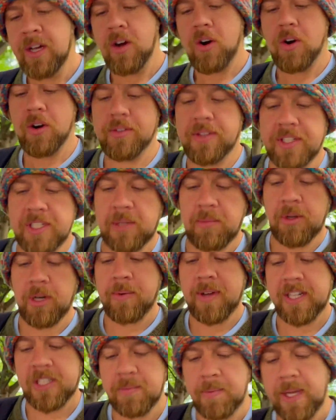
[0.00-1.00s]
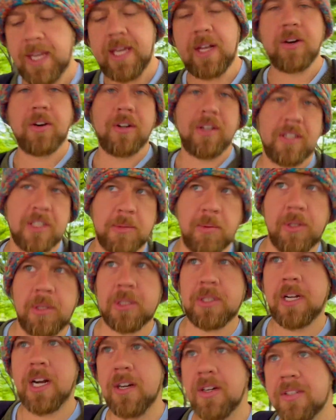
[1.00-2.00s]
earn this amount of XP, and earn this amount of
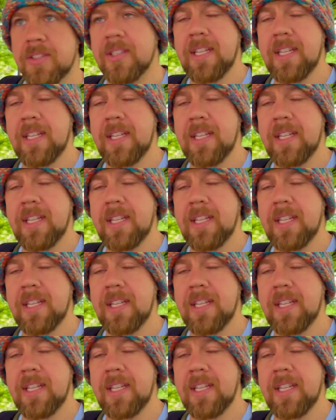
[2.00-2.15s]
Stardust.